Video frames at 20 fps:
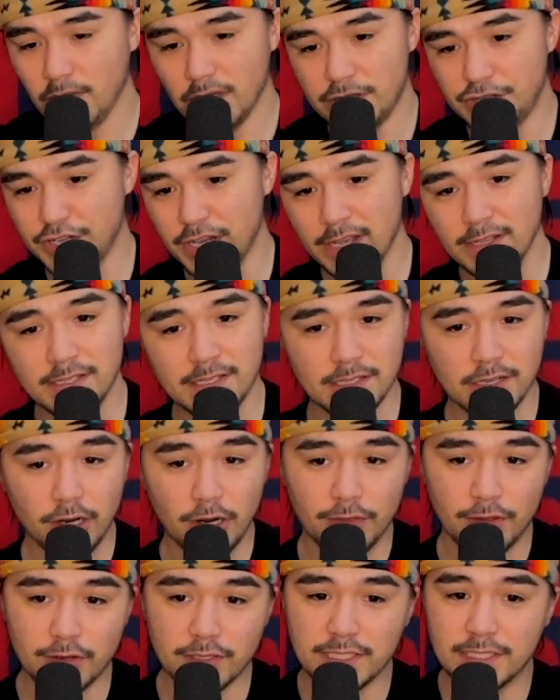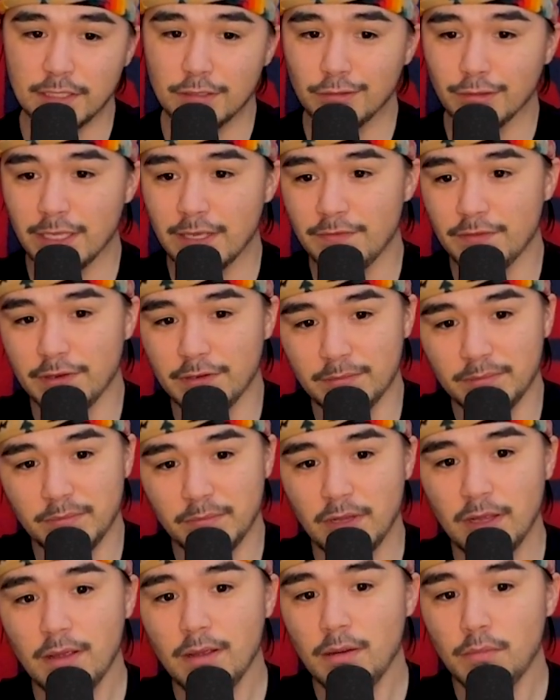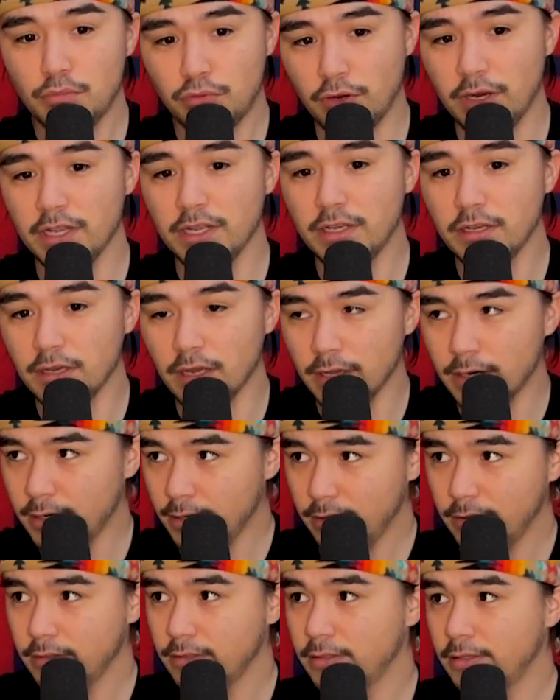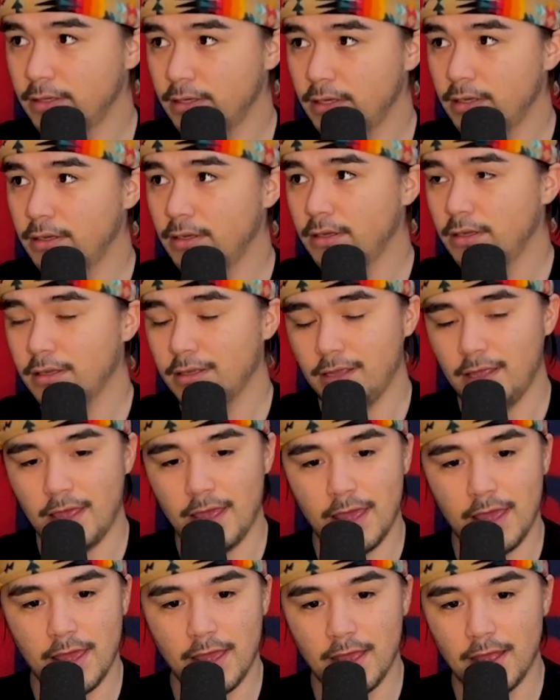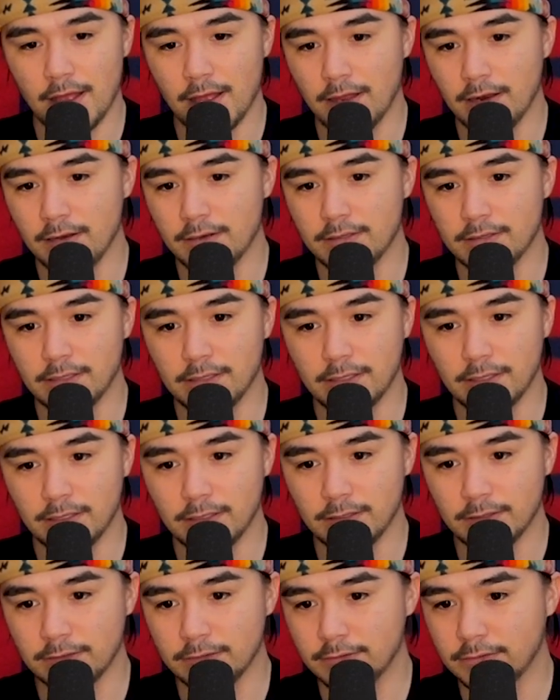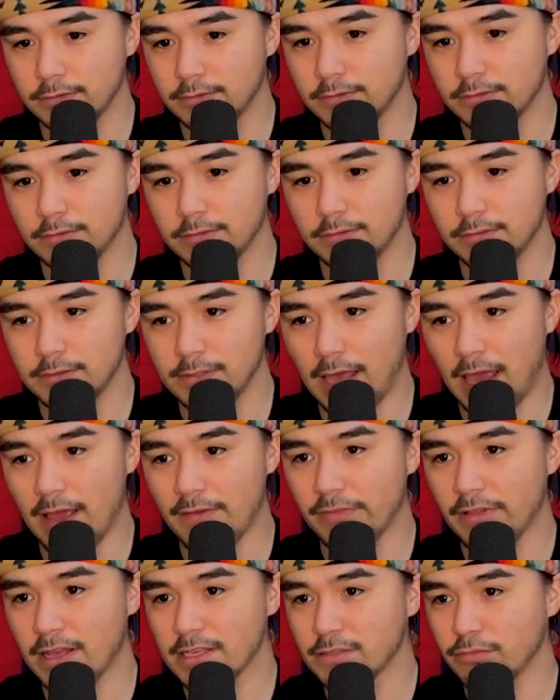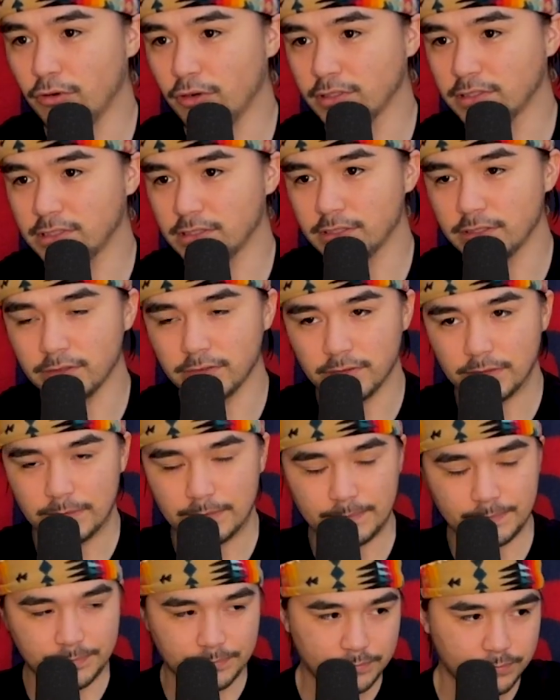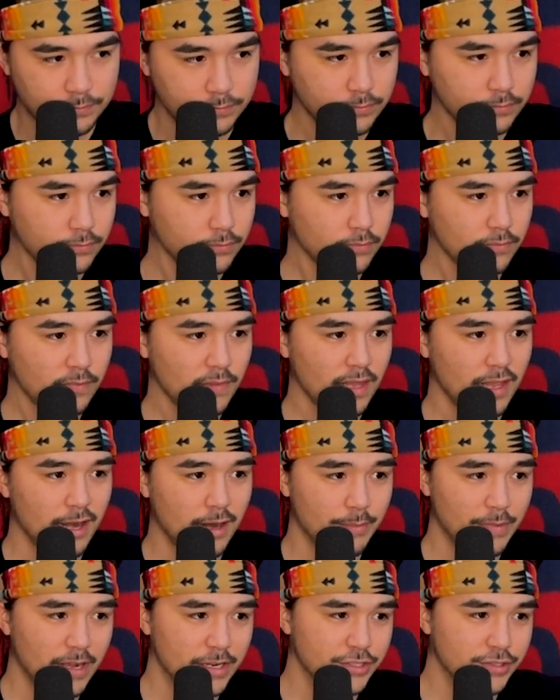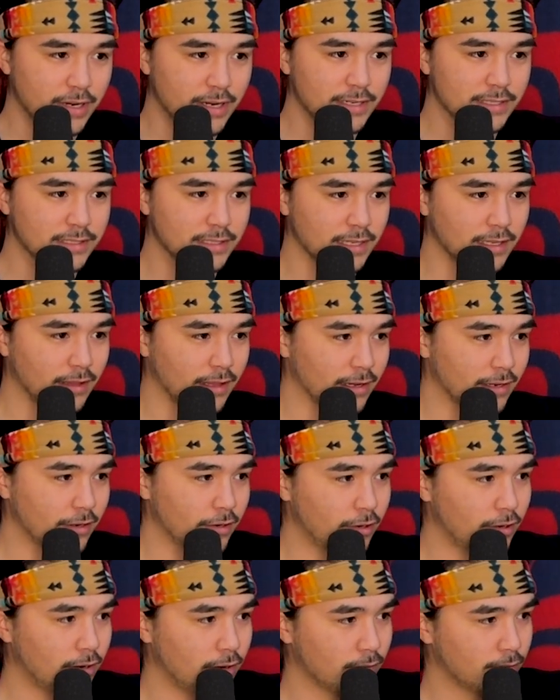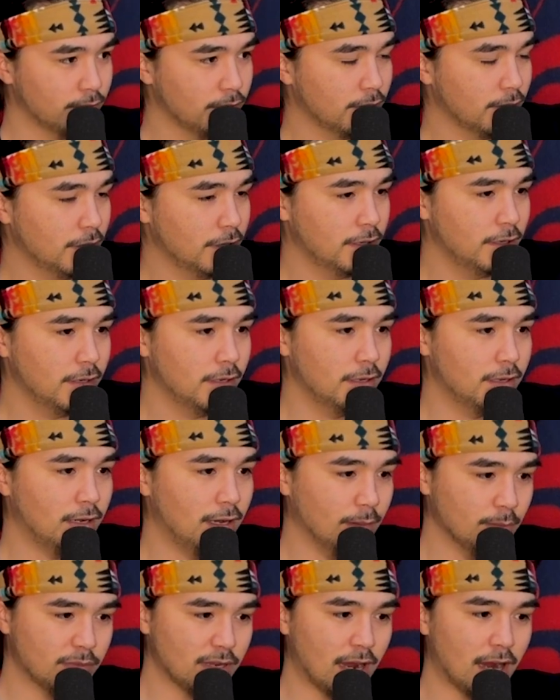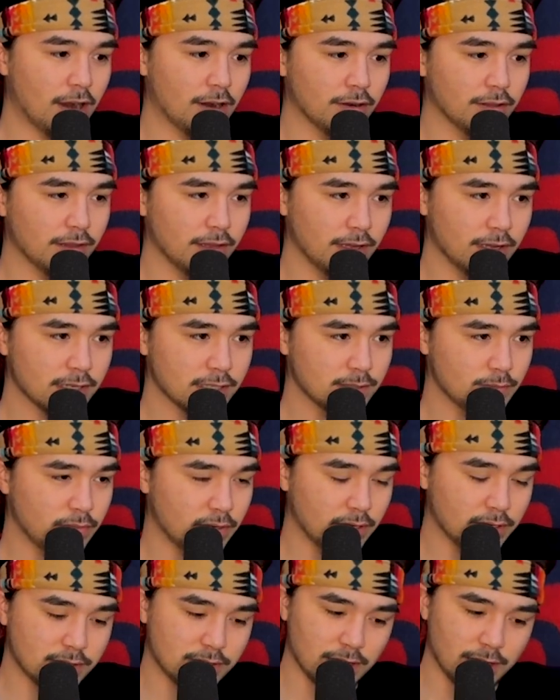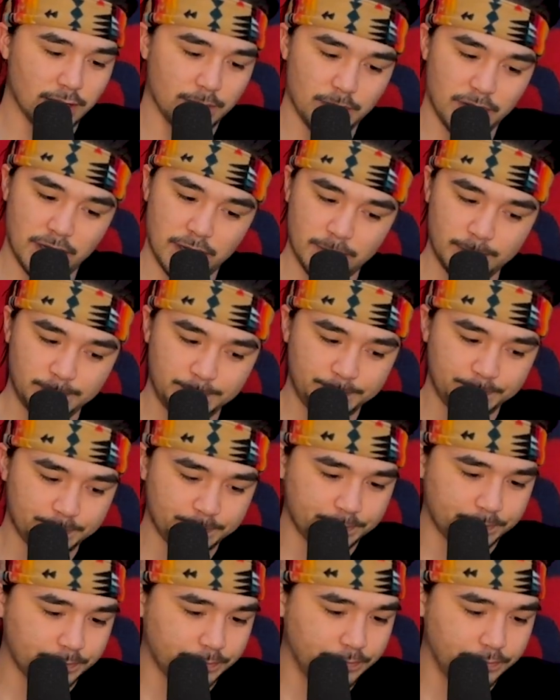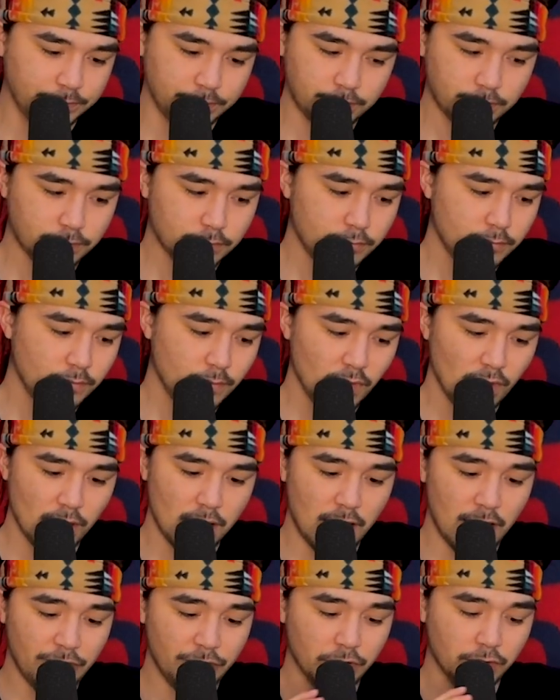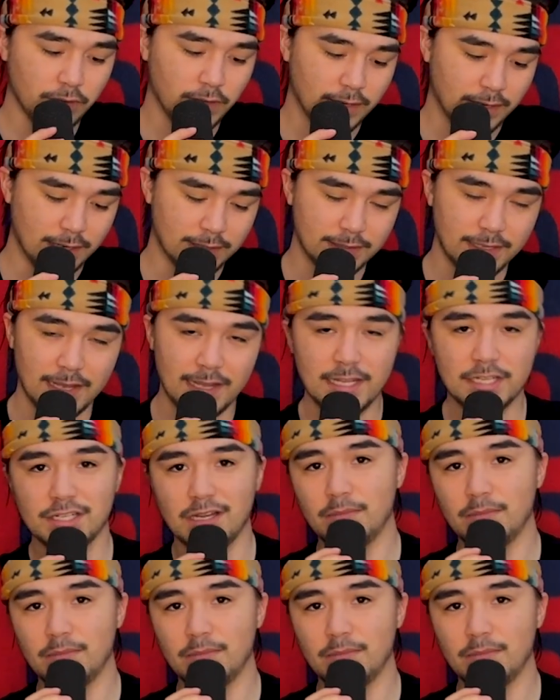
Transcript: Chances are they're still living pretty good, and they have less work to do. And I'm not trying to say like, oh, I'm tired of this, but it's like, man, I feel like at the age